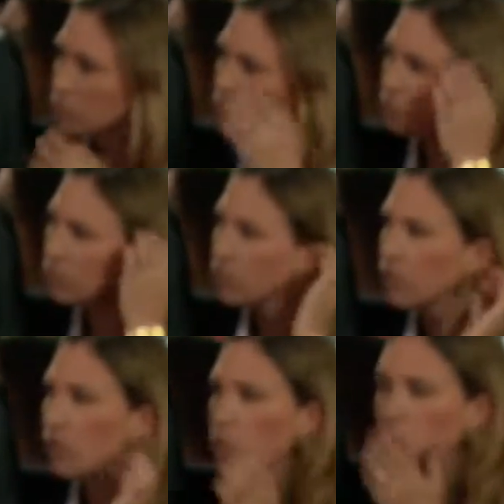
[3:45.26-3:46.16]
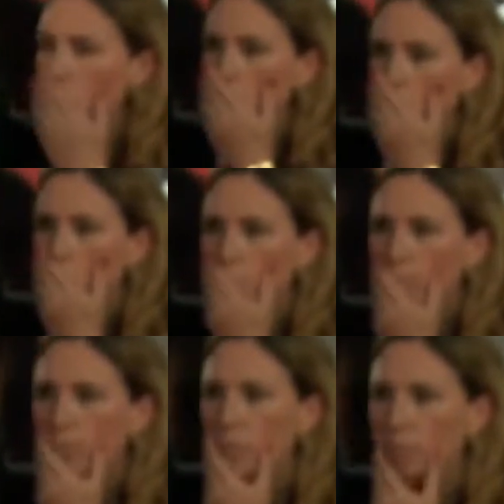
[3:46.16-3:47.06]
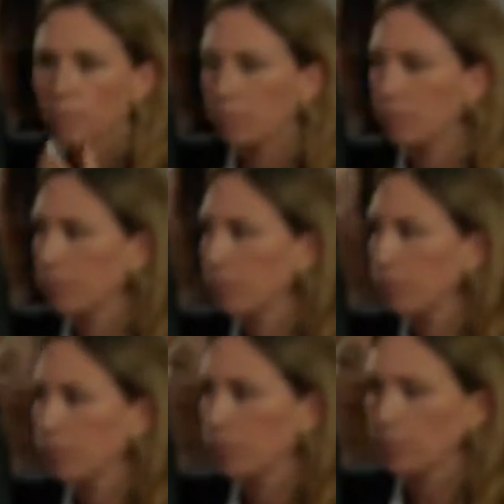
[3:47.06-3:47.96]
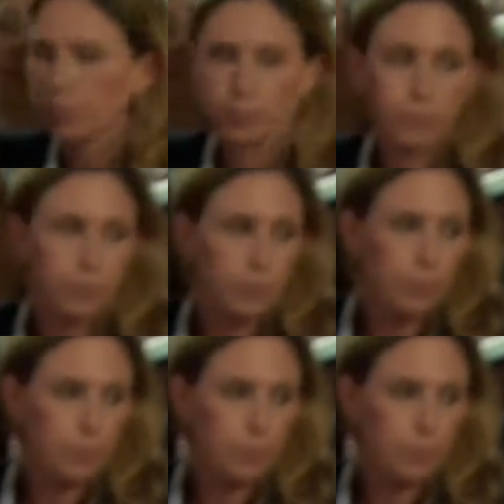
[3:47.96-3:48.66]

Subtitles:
(not speaking)